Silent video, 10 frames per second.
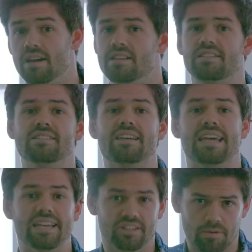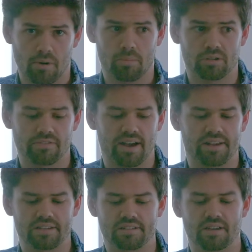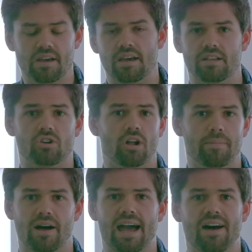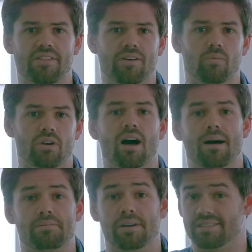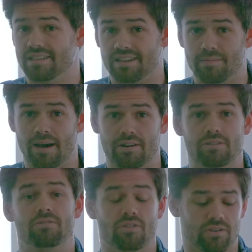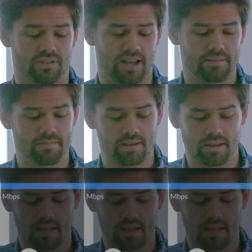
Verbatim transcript: Since it is a mobile device, it's all about how they want to optimize the antenna pattern, so there's that.